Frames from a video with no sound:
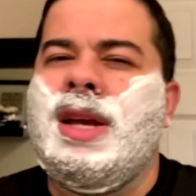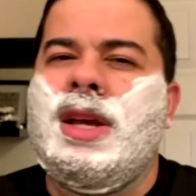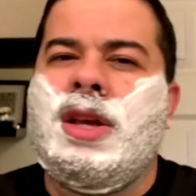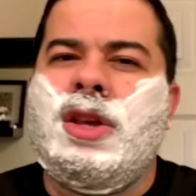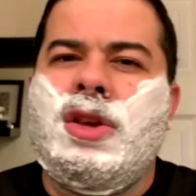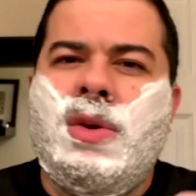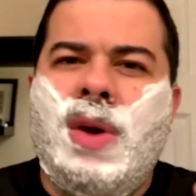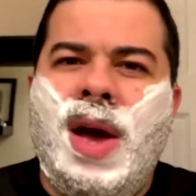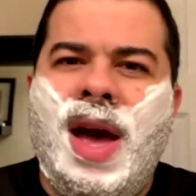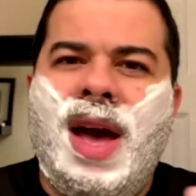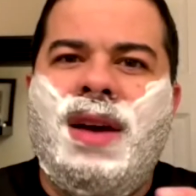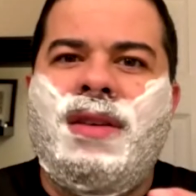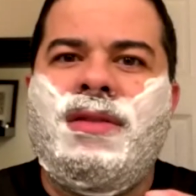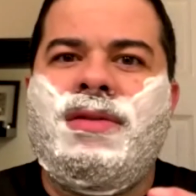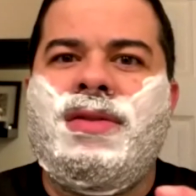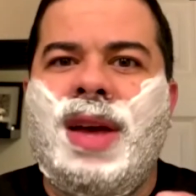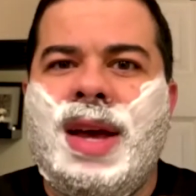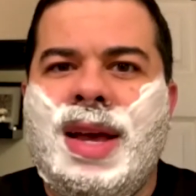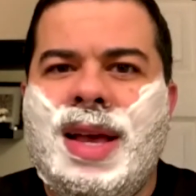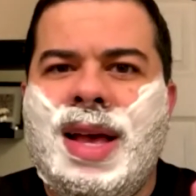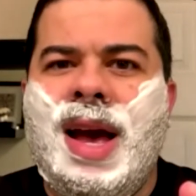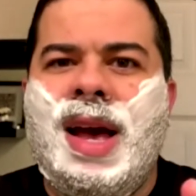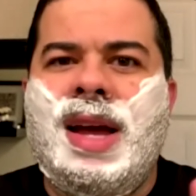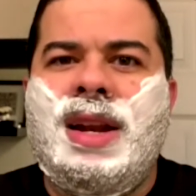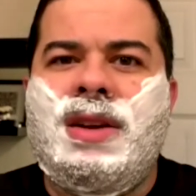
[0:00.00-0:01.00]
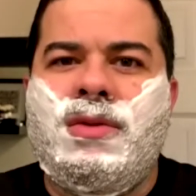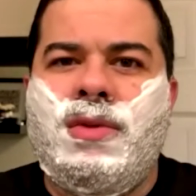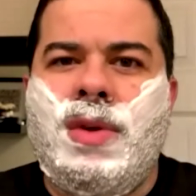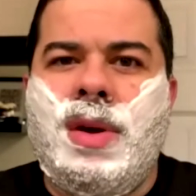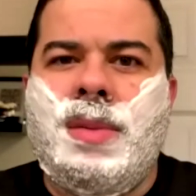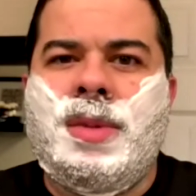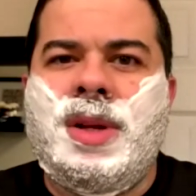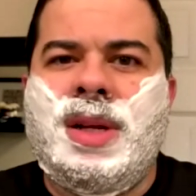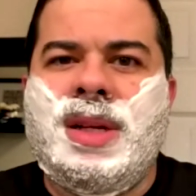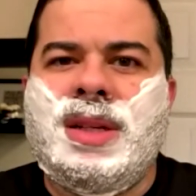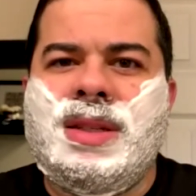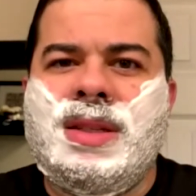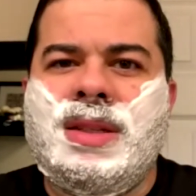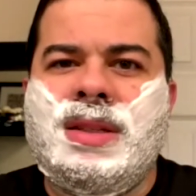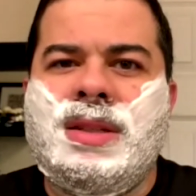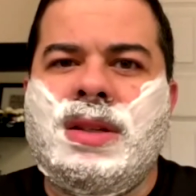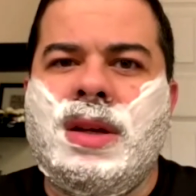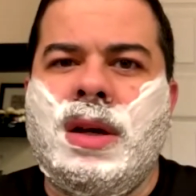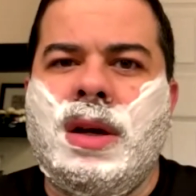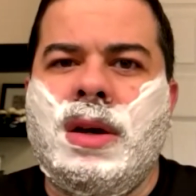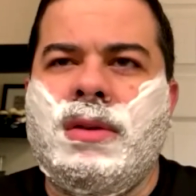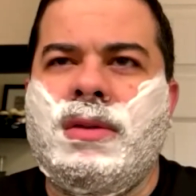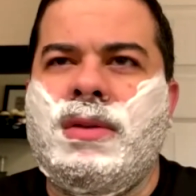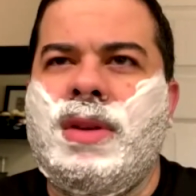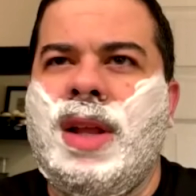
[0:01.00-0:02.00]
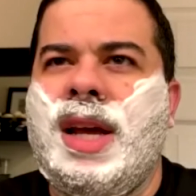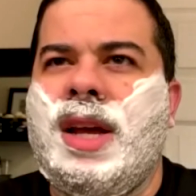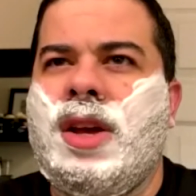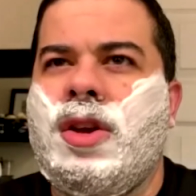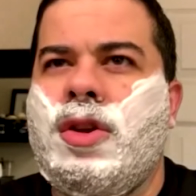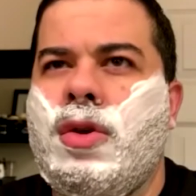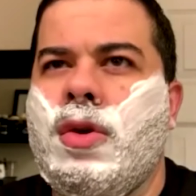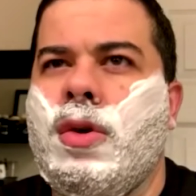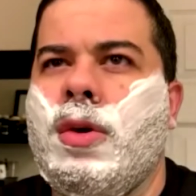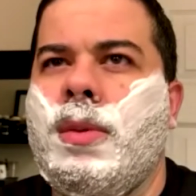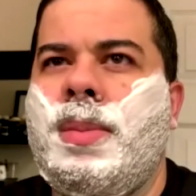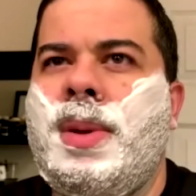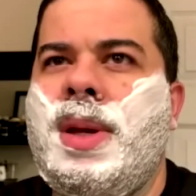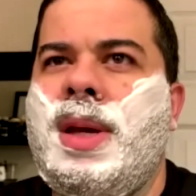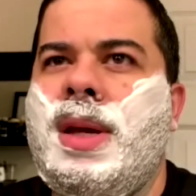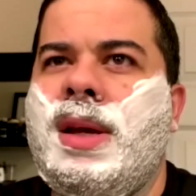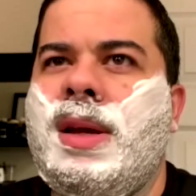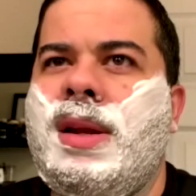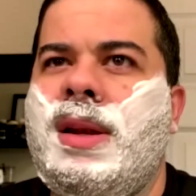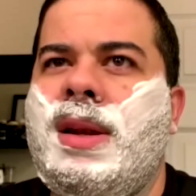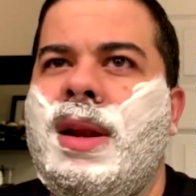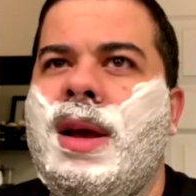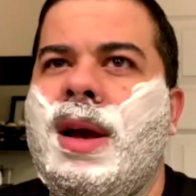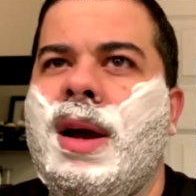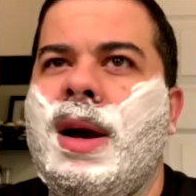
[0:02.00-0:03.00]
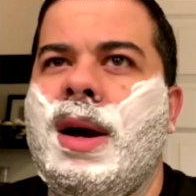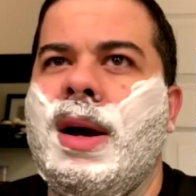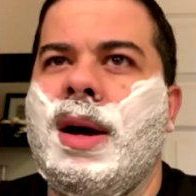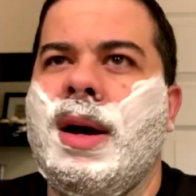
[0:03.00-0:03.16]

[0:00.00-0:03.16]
You have that kind of reminiscence of like a European